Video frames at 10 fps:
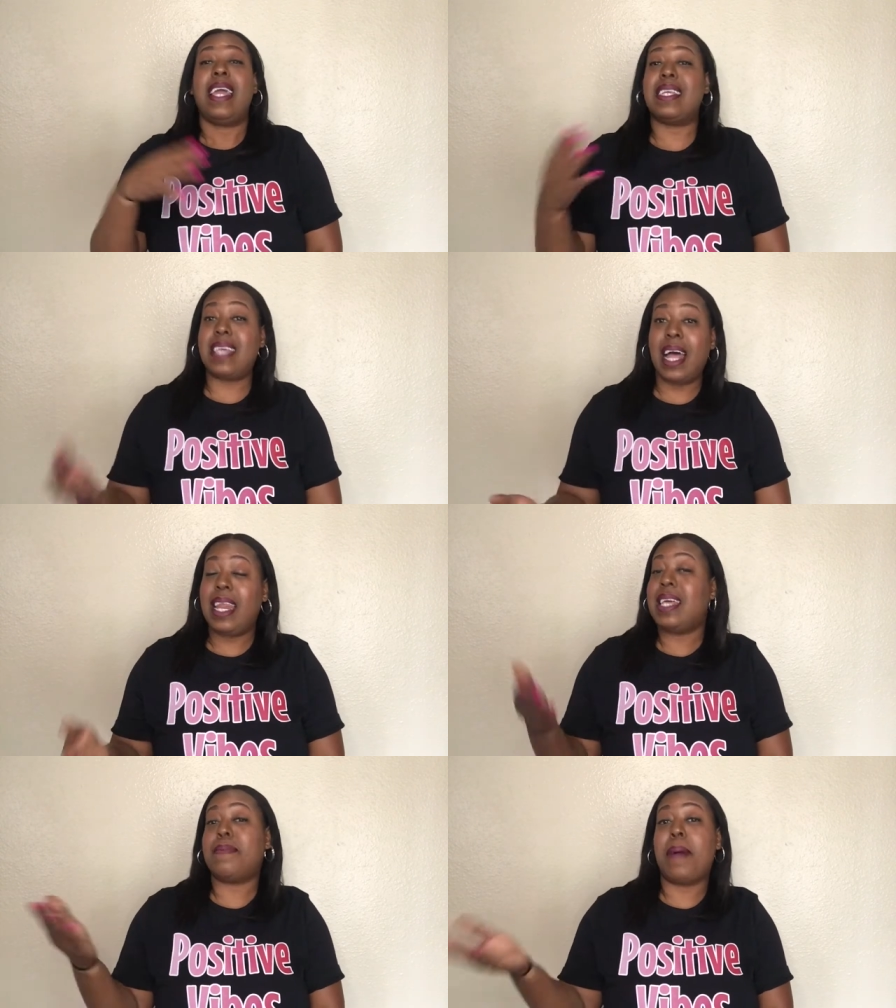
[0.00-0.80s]
He
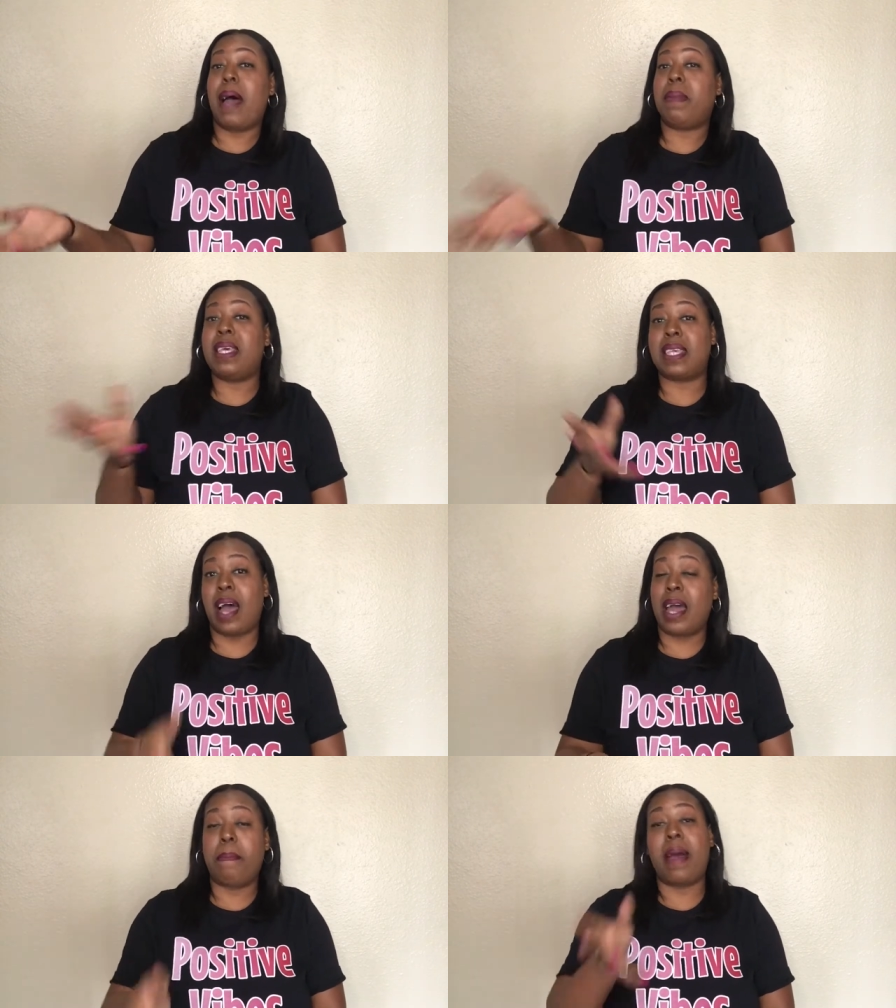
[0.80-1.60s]
telling his mom and his
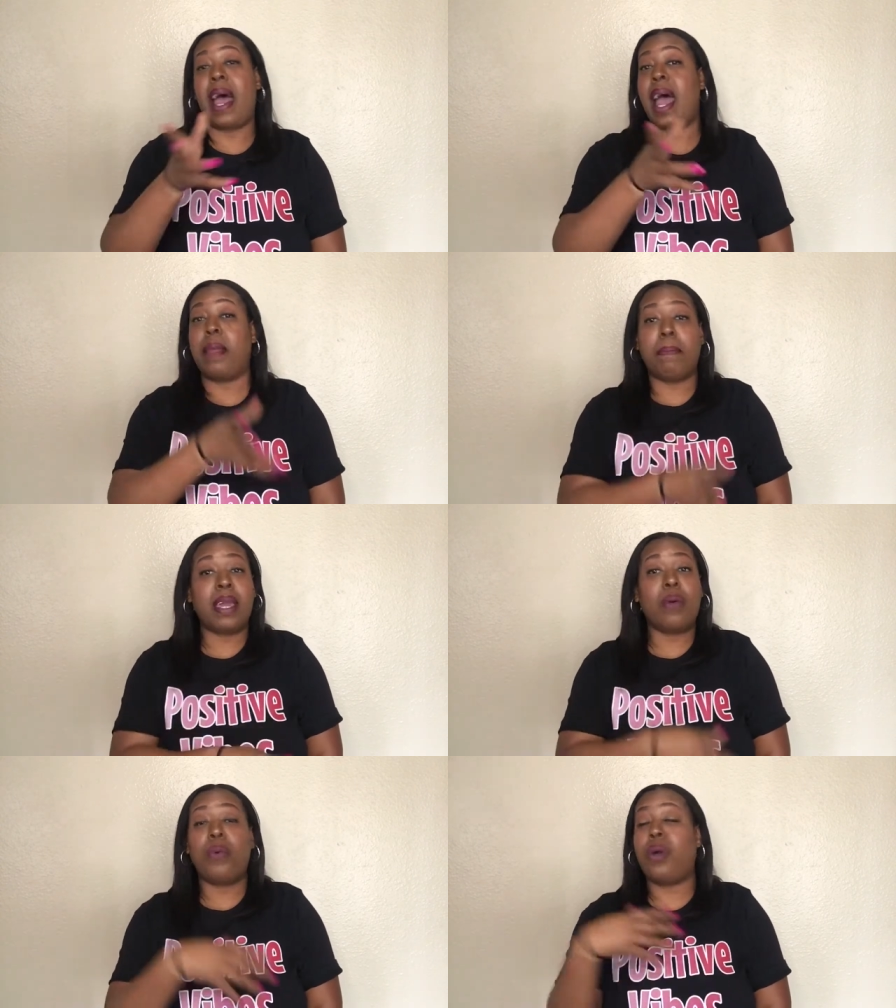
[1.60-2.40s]
aunt about how the
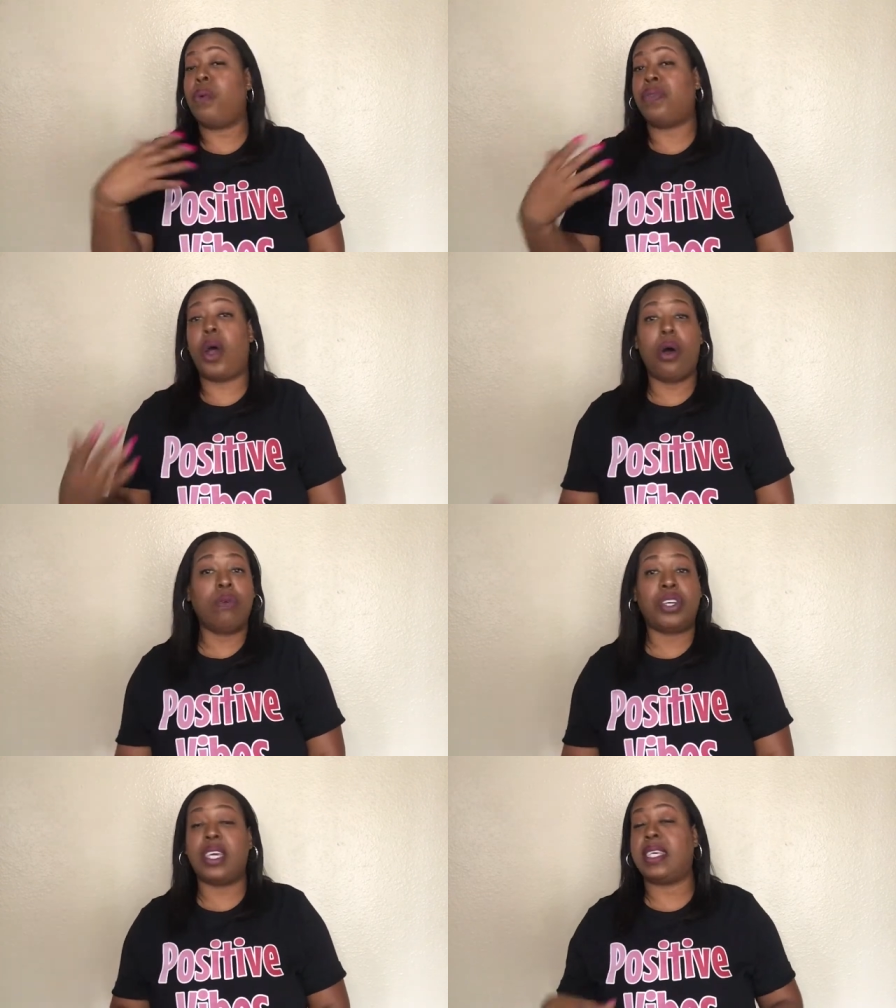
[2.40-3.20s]
meeting went with the
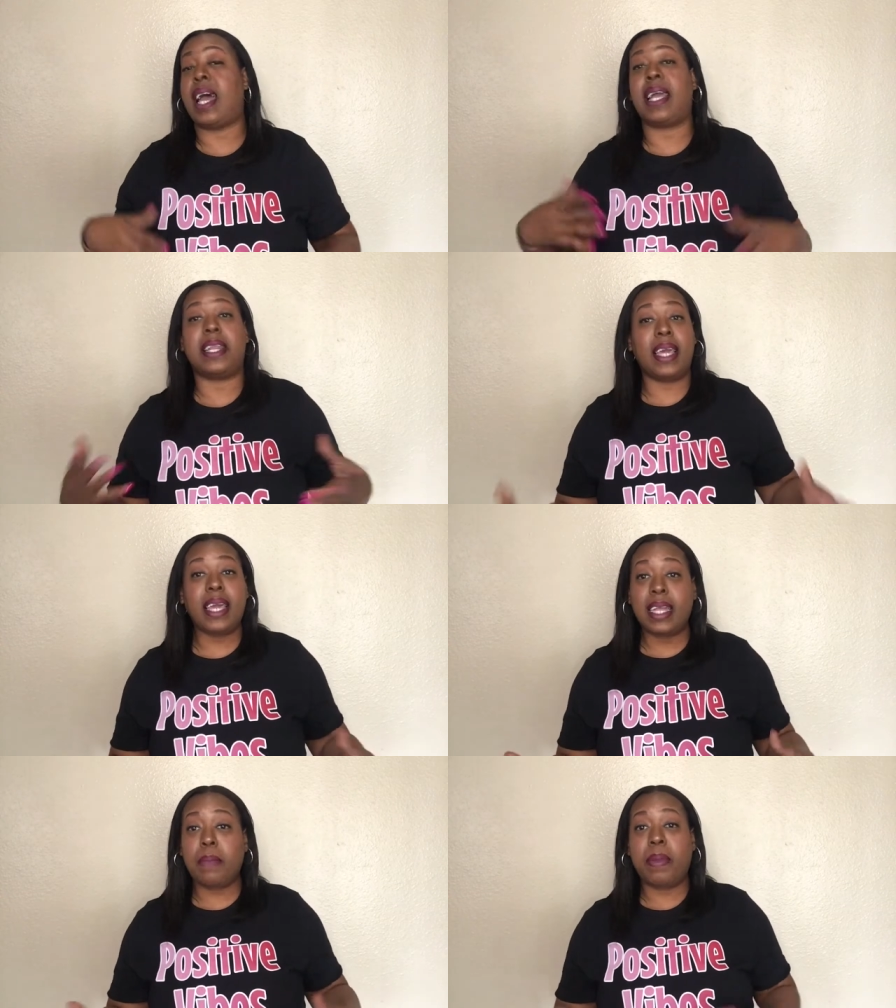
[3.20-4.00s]
OGs, how he didn't
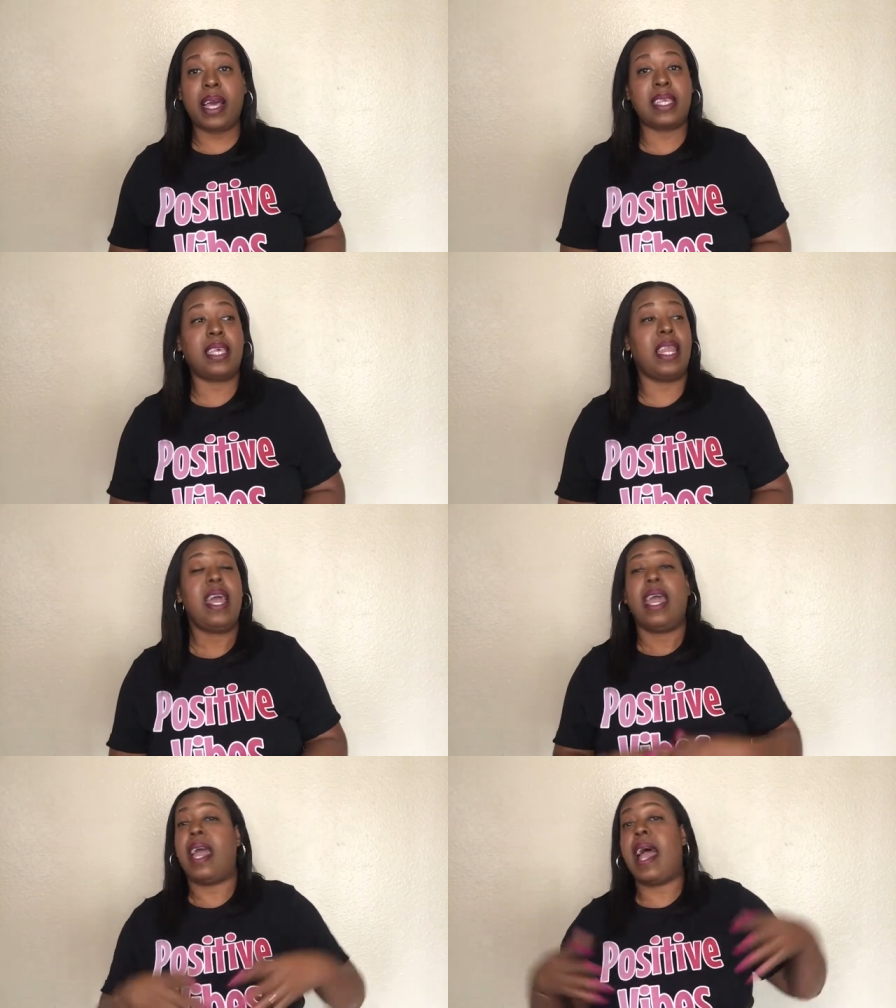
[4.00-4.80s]
get the blessing,
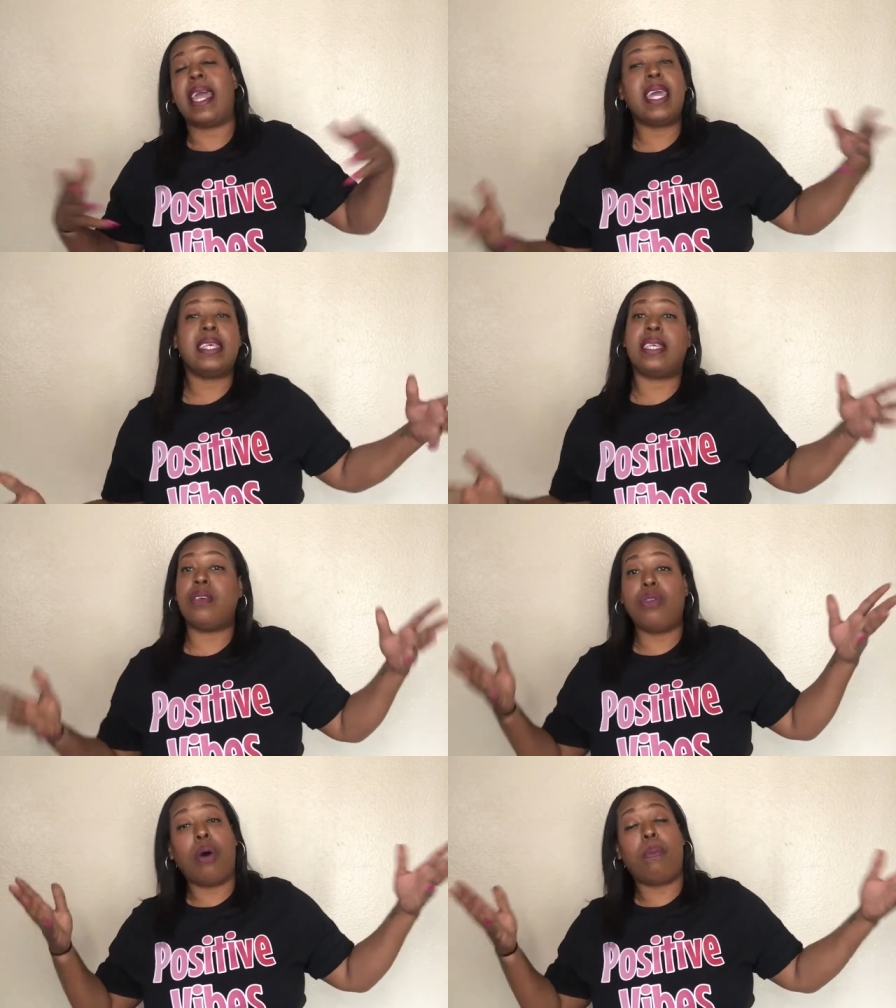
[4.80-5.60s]
and how he's,
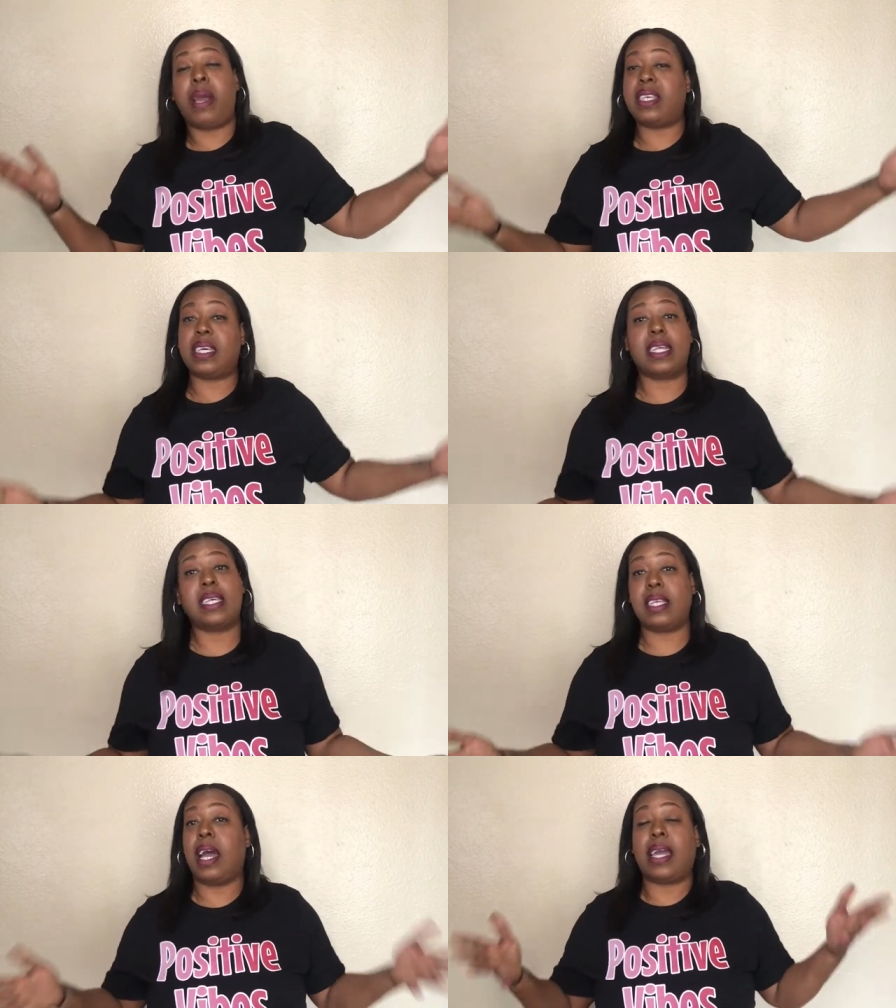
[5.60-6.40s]
you know, basically
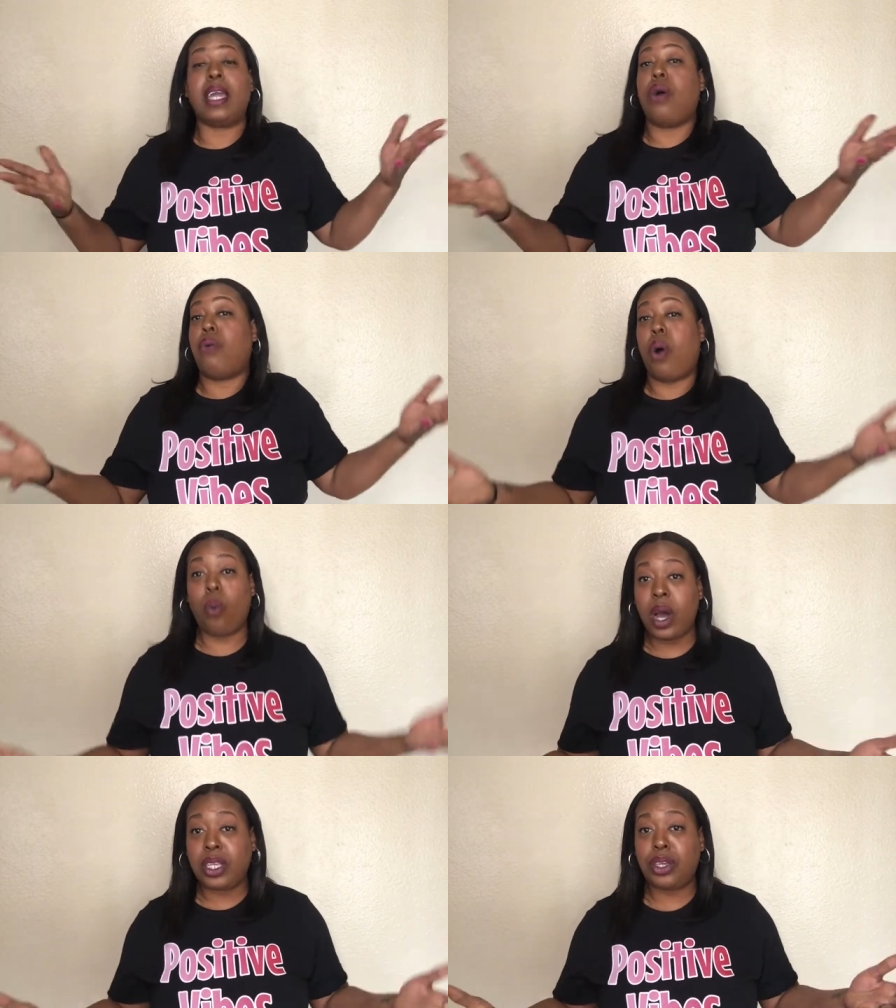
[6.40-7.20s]
stuck. He don't know
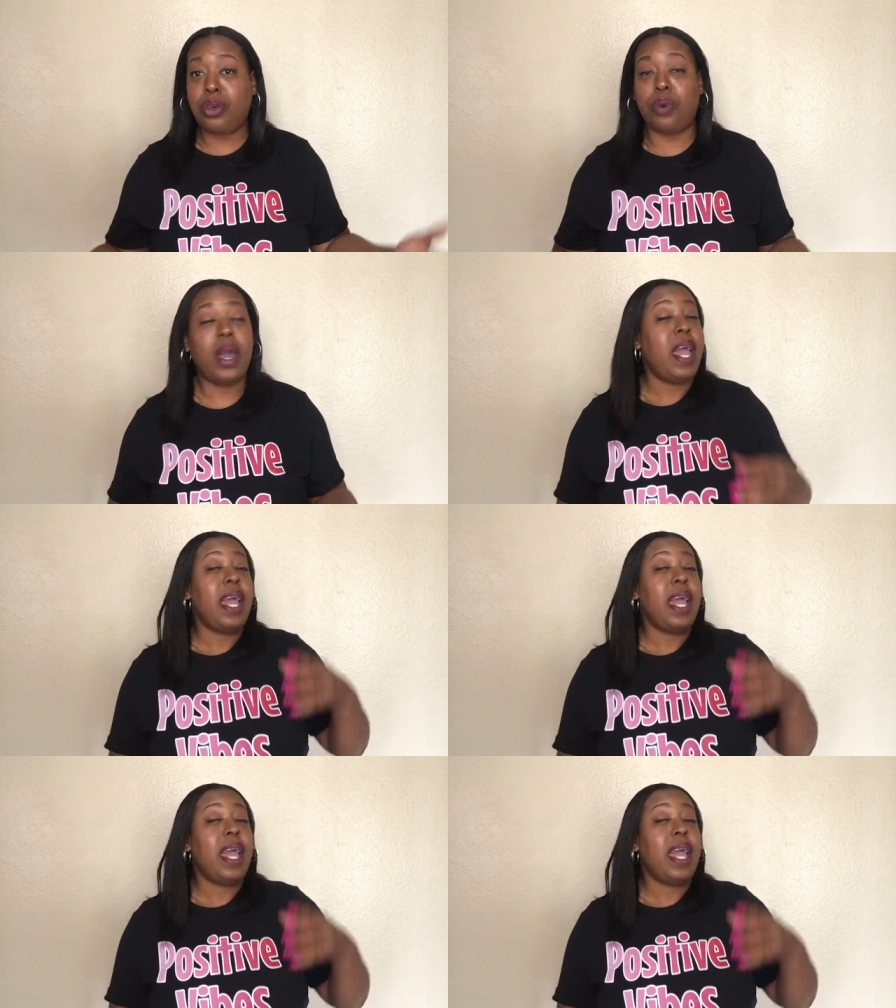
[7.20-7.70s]
what to do.